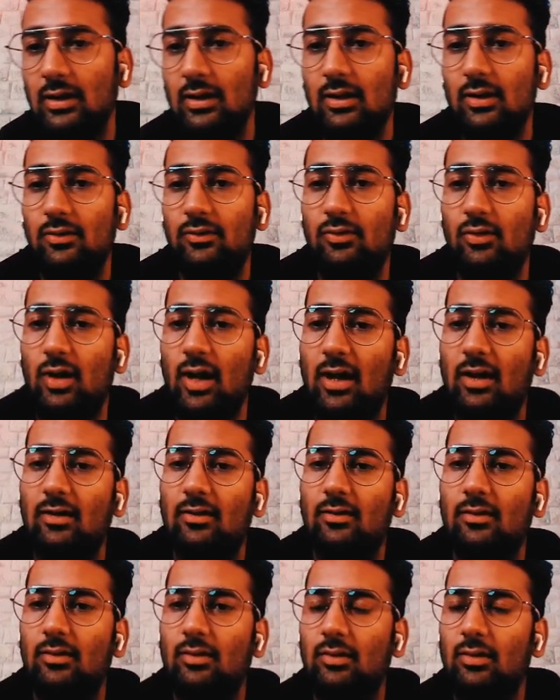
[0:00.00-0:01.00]
So yeah,
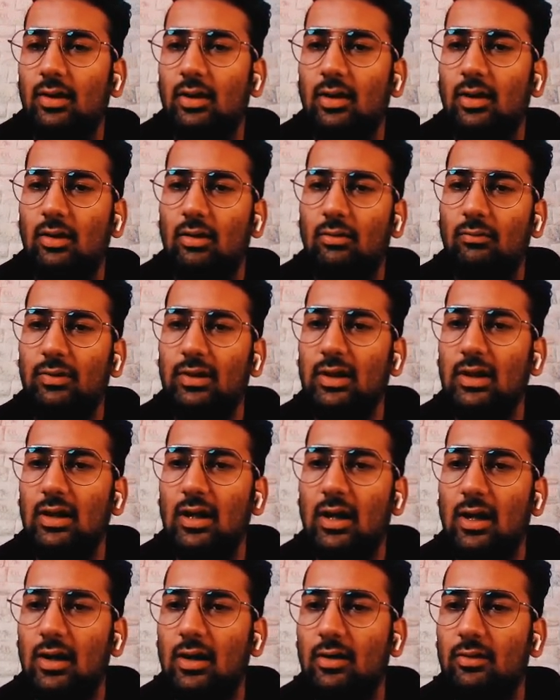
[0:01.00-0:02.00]
we
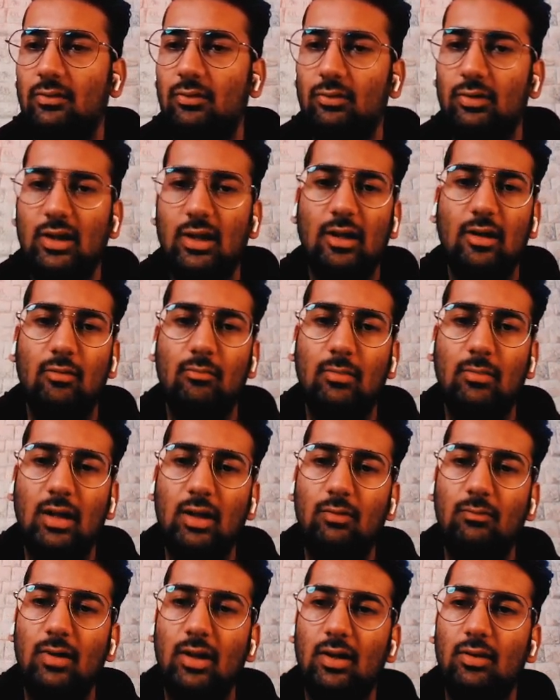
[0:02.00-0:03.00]
are so there are
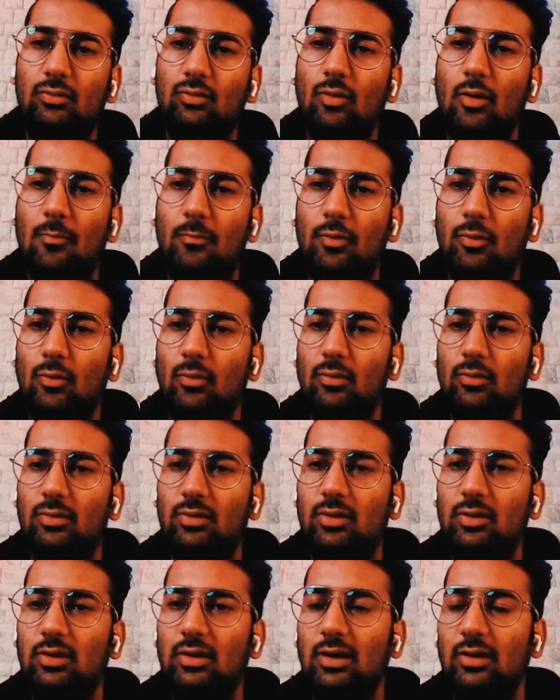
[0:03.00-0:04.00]
many ways to
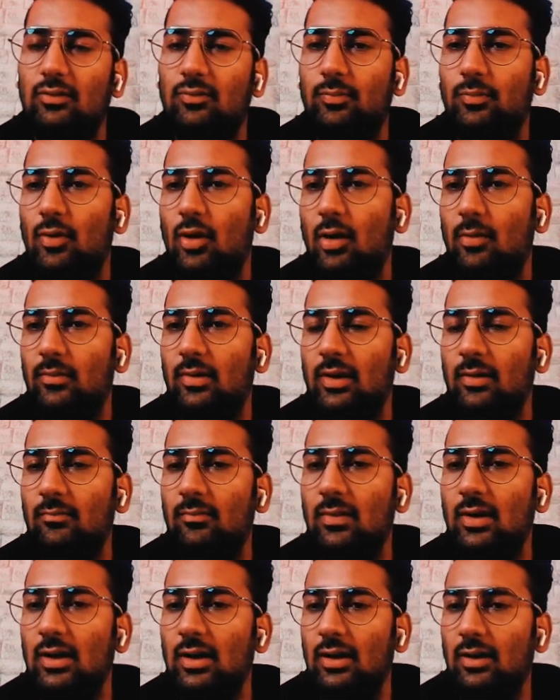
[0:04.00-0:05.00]
approach this problem.
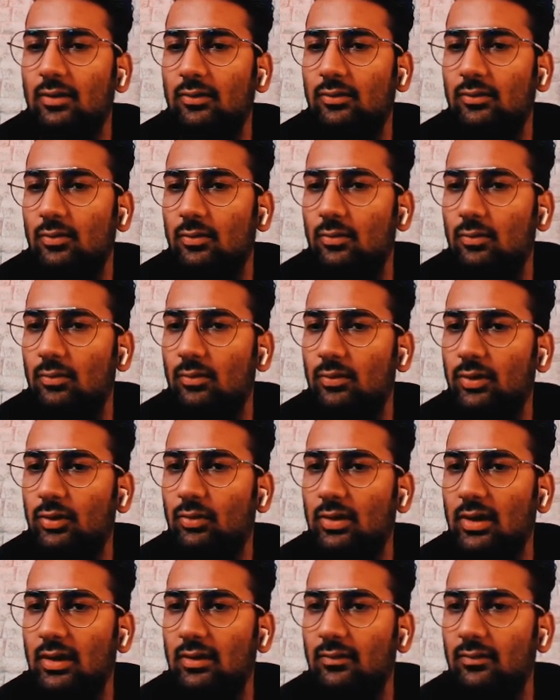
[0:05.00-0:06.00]
So you
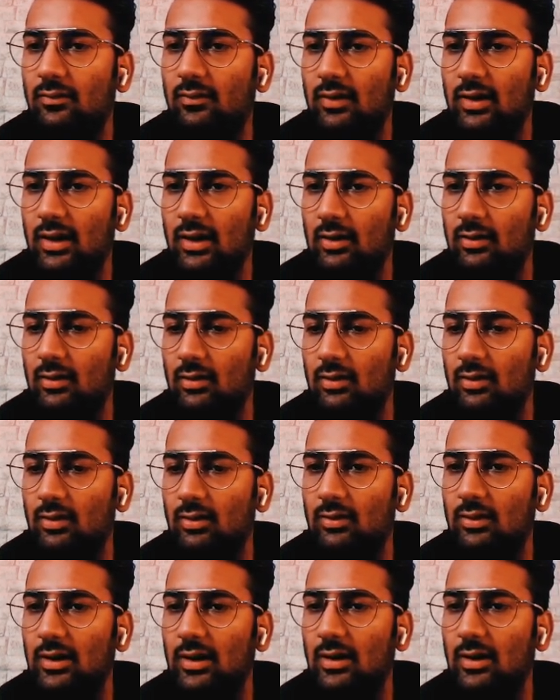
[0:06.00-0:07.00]
can see
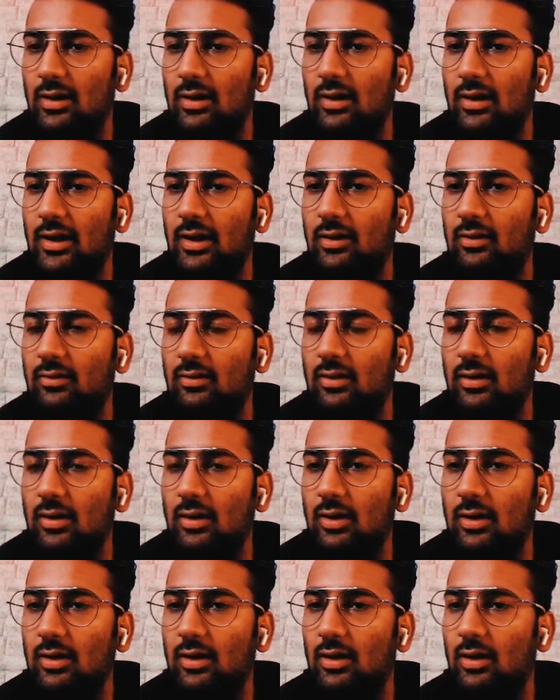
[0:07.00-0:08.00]
there are like
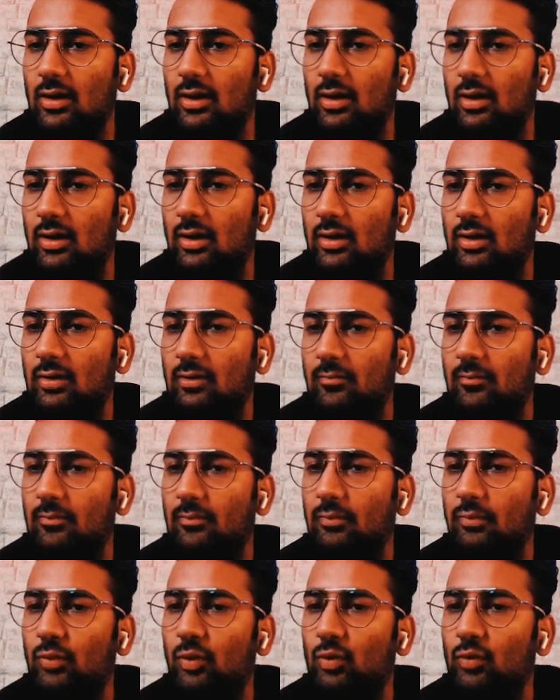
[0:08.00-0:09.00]

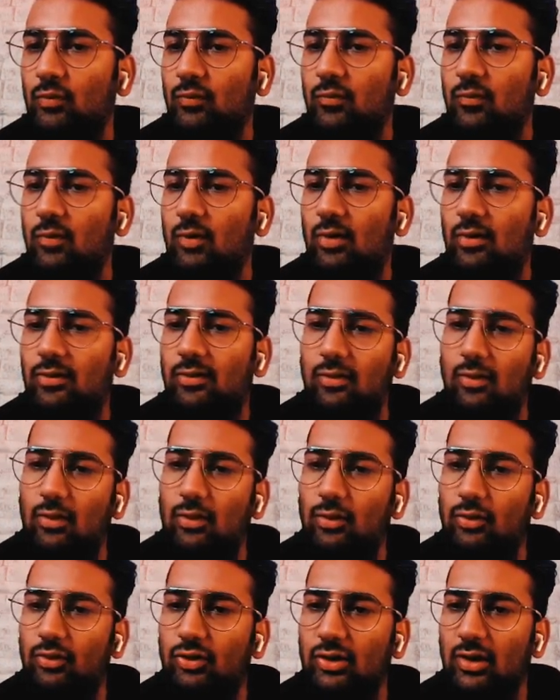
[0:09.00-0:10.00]
brute force
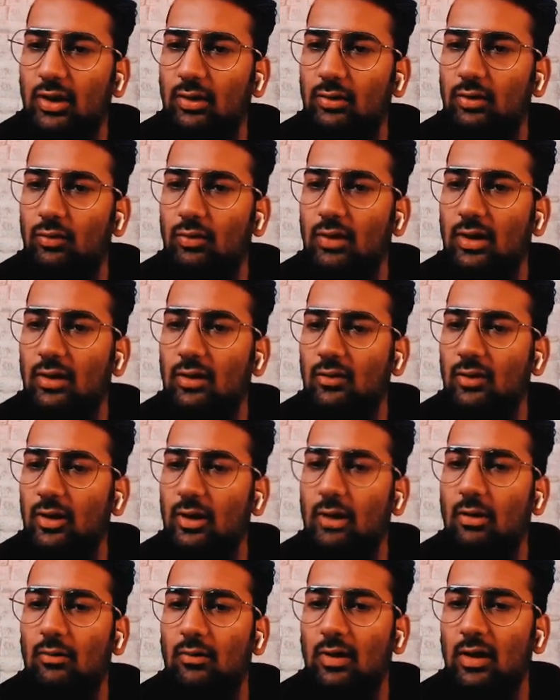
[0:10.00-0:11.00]
solution you can read
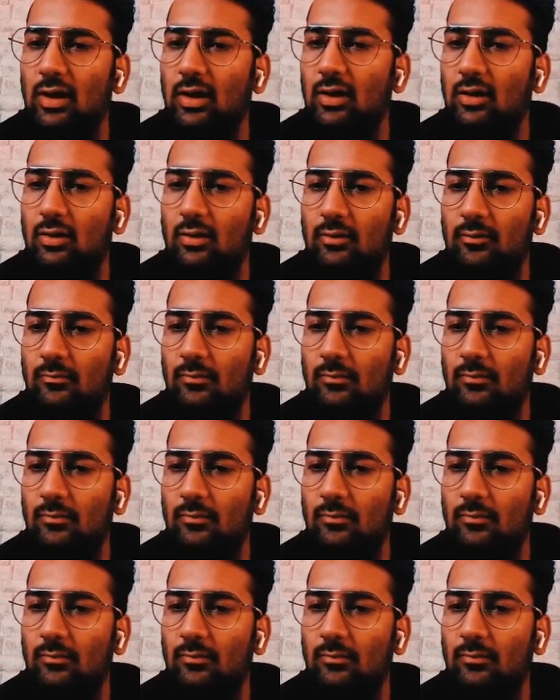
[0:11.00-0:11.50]
out here,